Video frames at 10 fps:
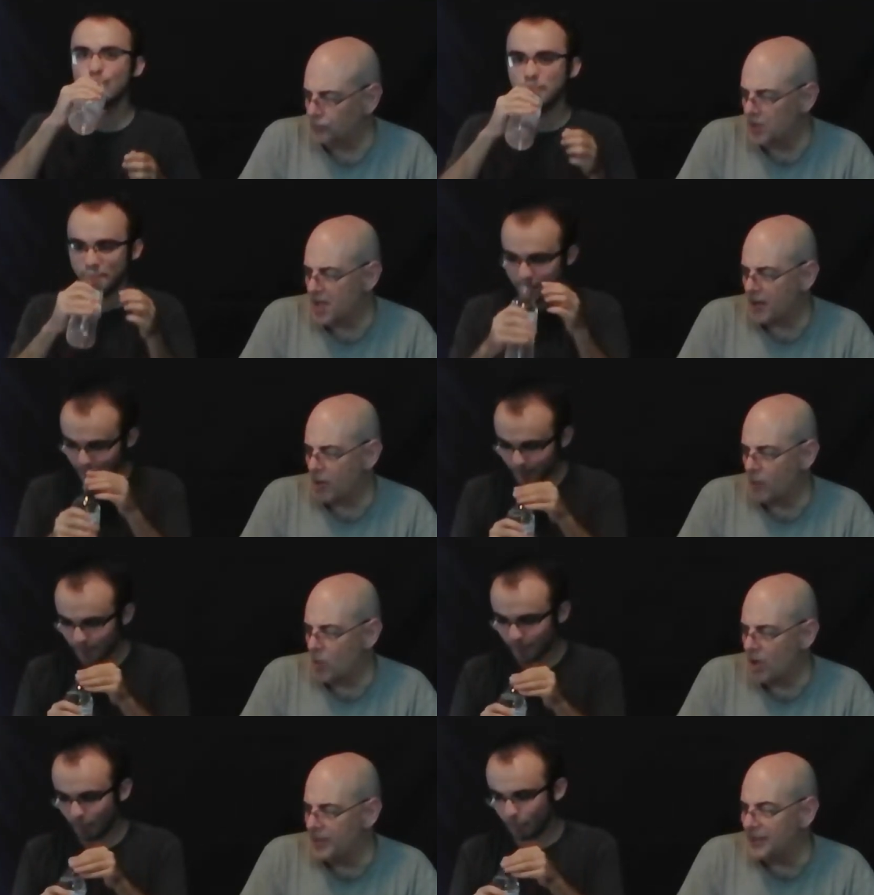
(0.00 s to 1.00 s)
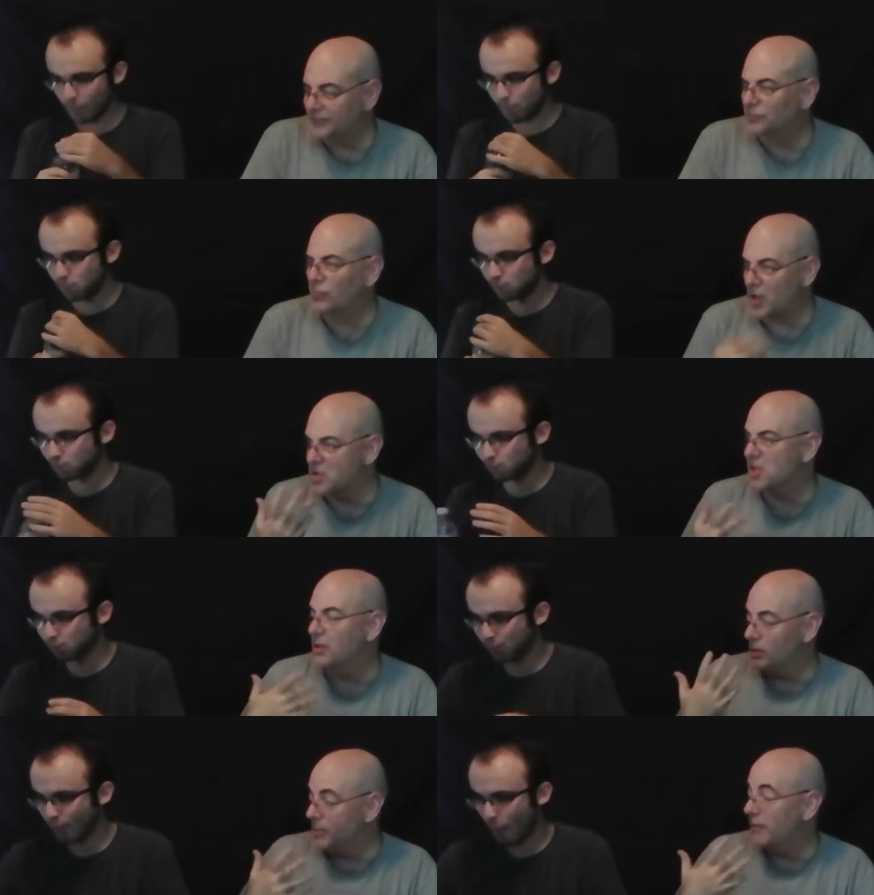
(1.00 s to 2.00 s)
Speaker 1: It's It's not overwhelming. There's a little
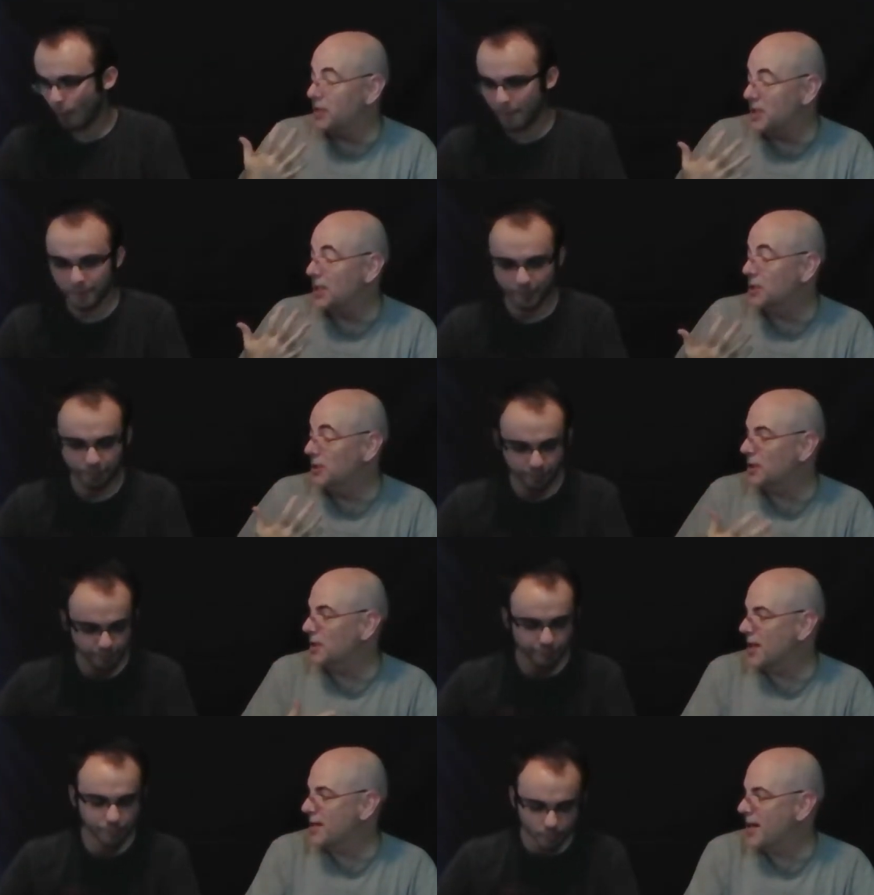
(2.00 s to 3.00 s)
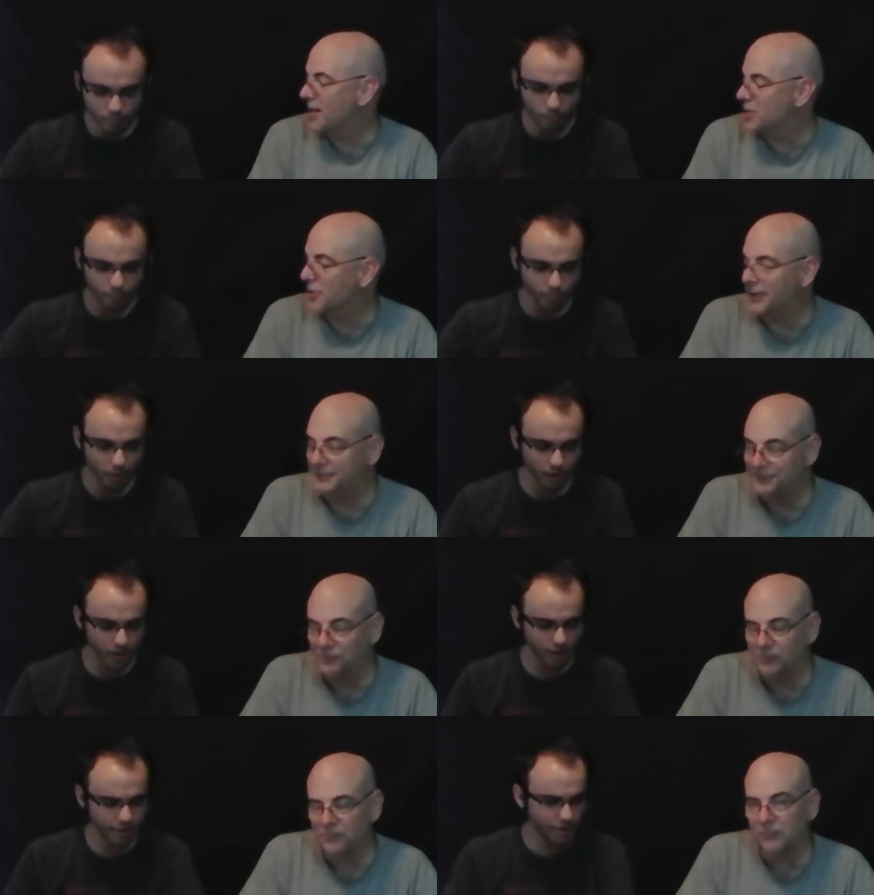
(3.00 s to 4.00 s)
bit of a kick to it that kind of hangs around. Yeah, I
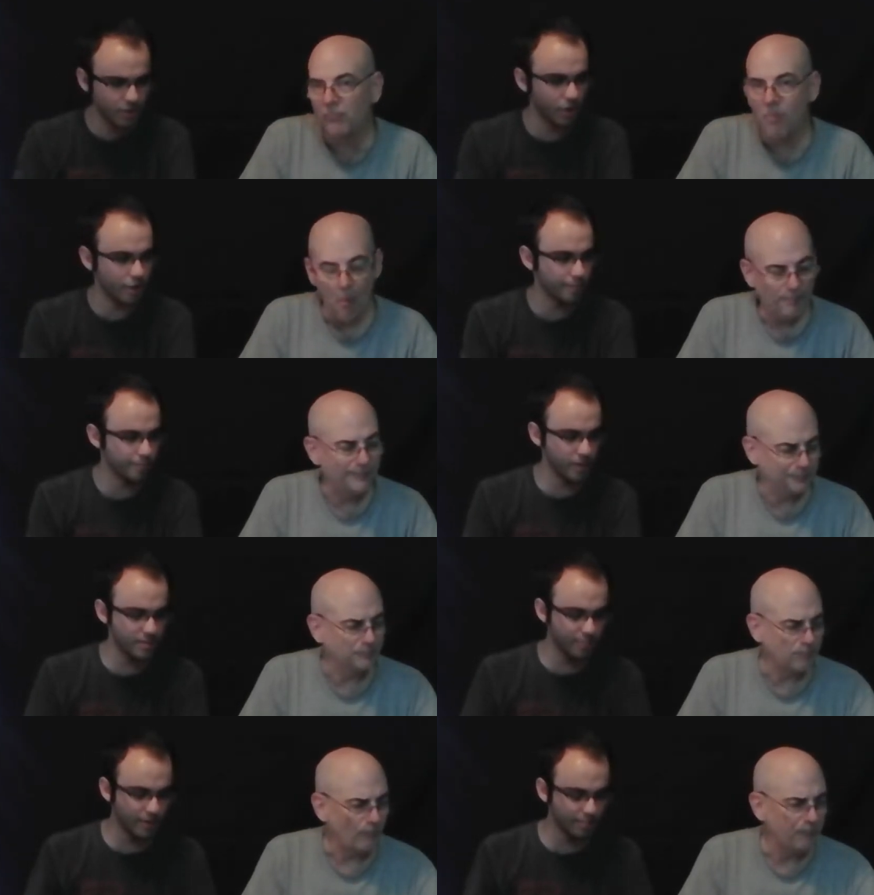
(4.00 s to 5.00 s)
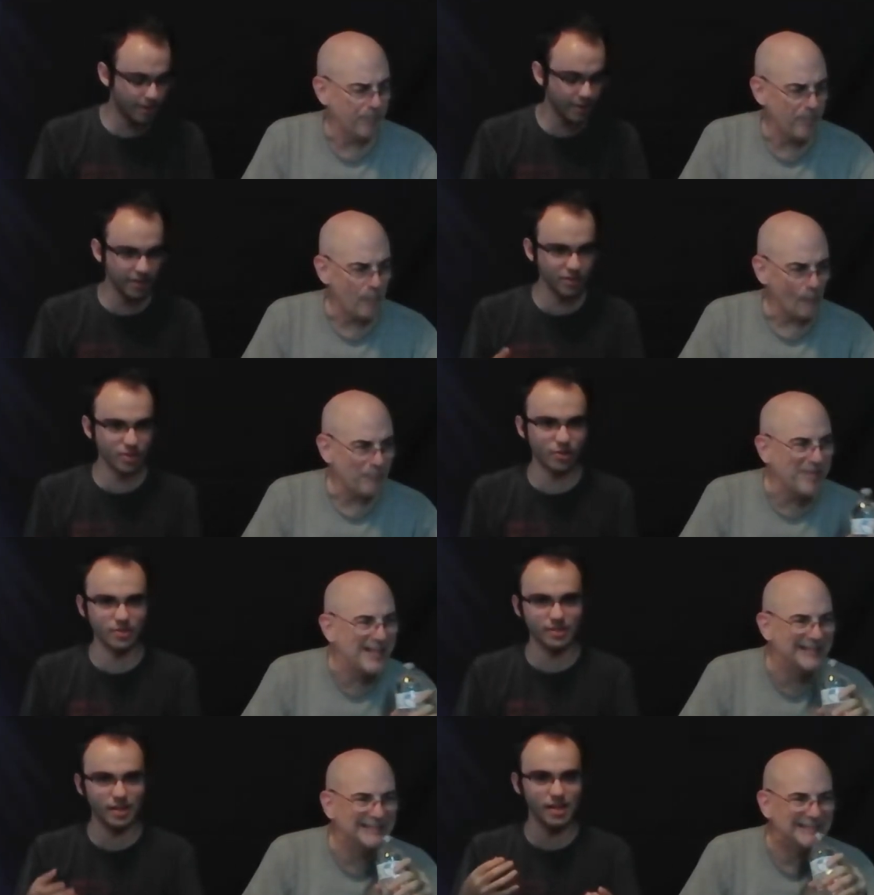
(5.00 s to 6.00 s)
like the kick. That's
Speaker 2: my main thing in sauce is
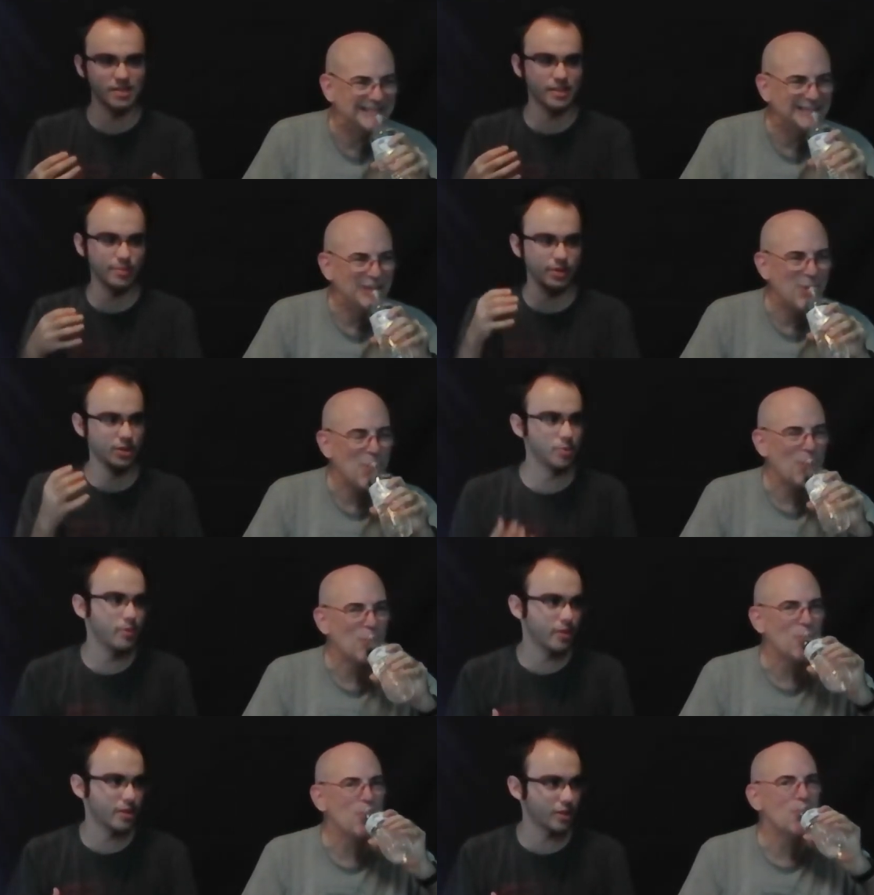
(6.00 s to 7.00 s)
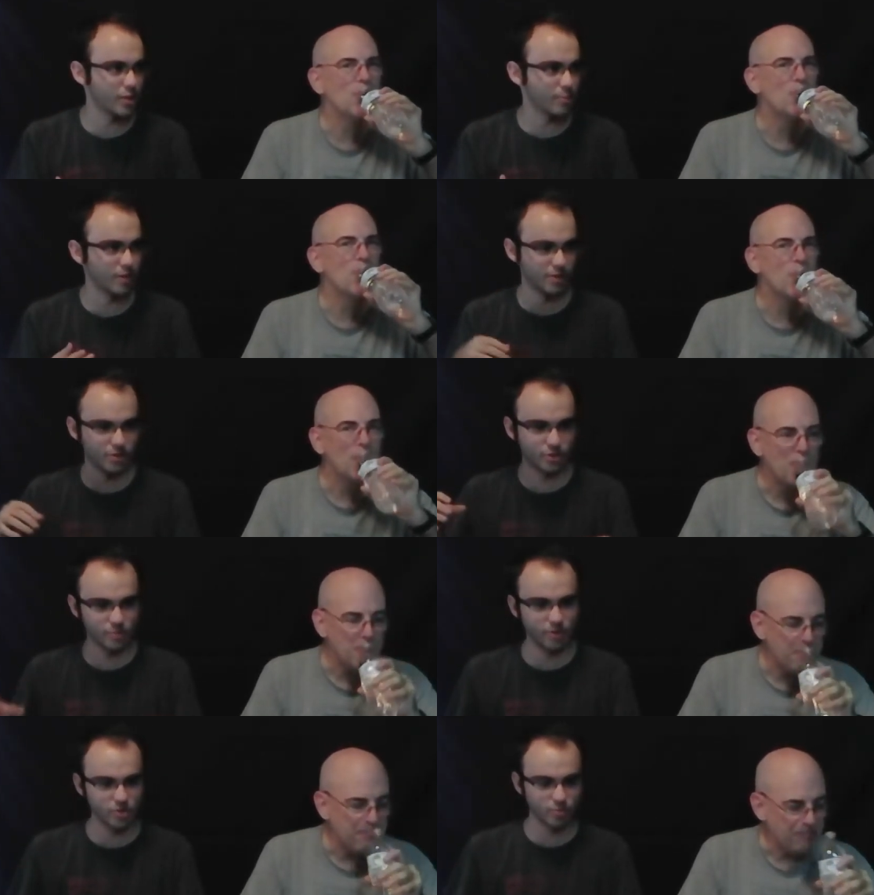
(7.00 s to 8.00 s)
it has to have a little bit of a kick, but not too
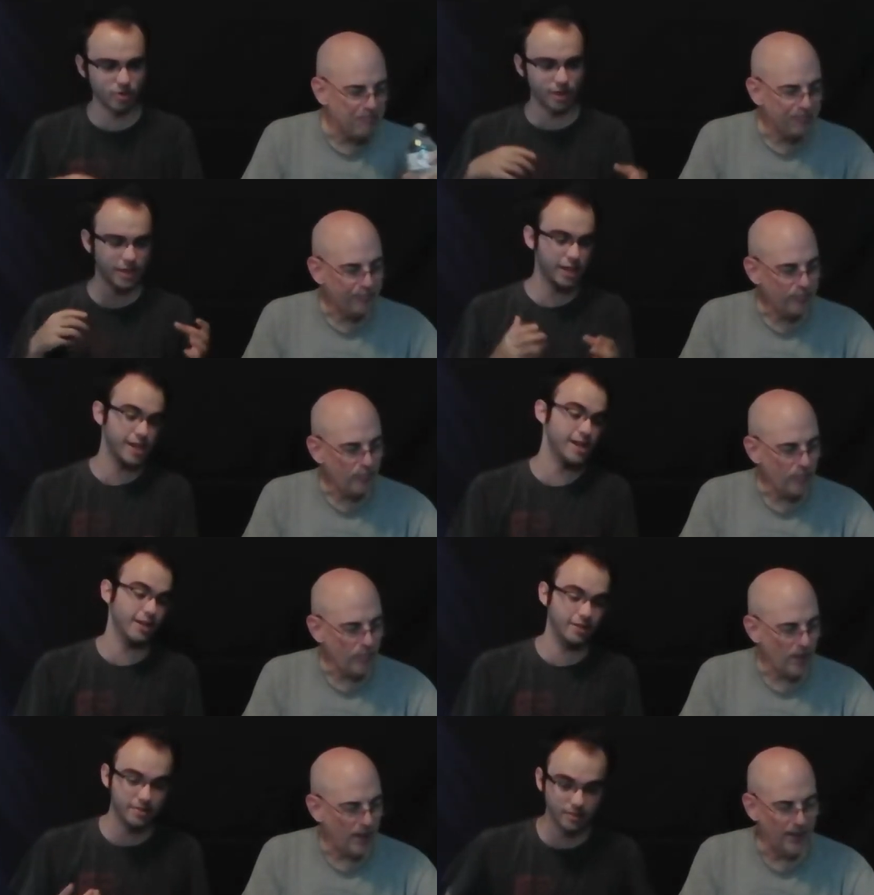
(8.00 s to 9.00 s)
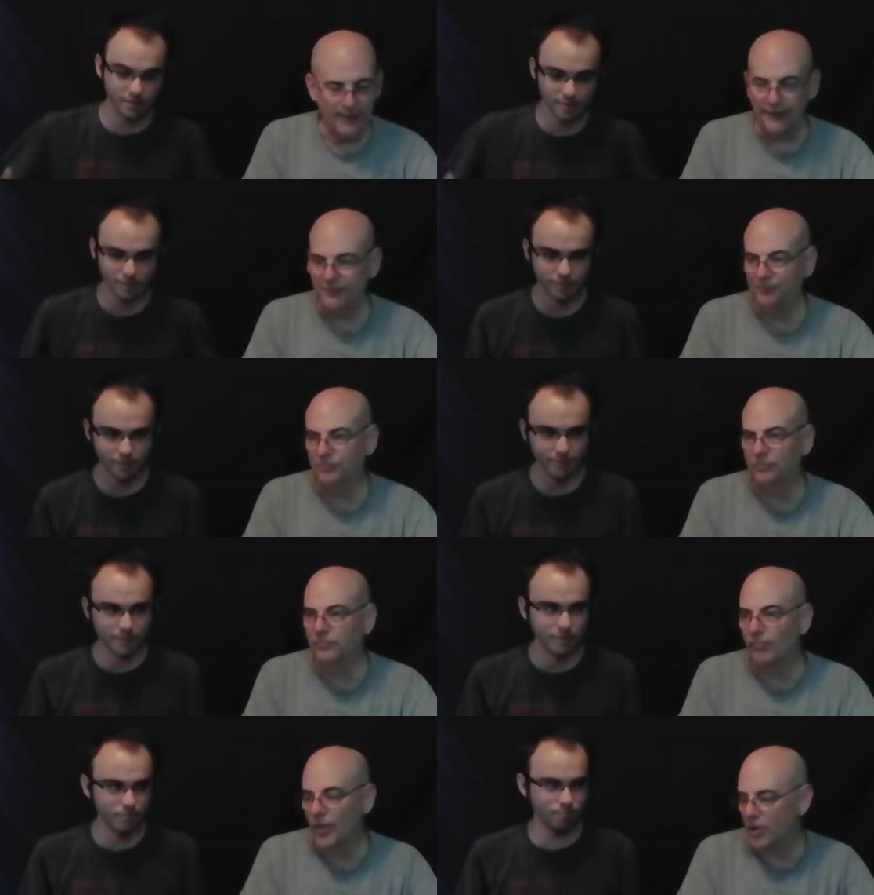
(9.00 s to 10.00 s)
much where I can't eat it.
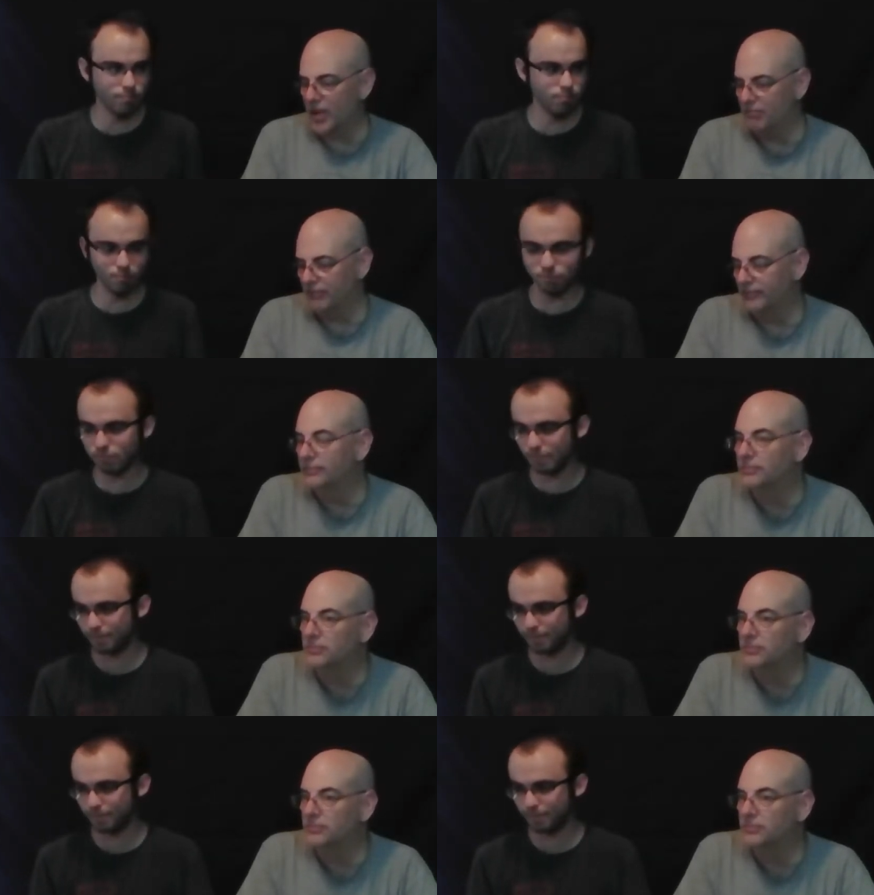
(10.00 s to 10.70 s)
Okay. What's